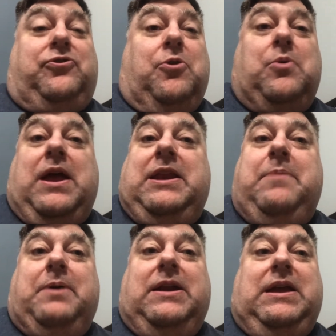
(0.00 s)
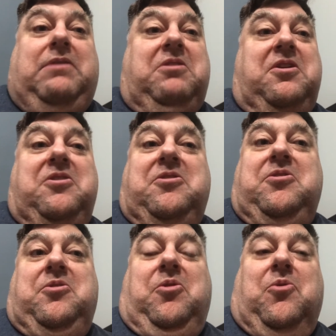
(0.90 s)
So anybody
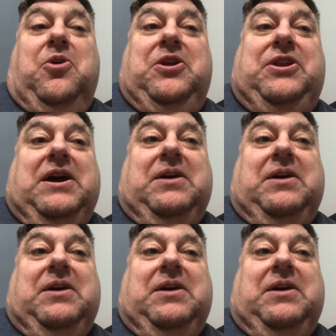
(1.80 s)
would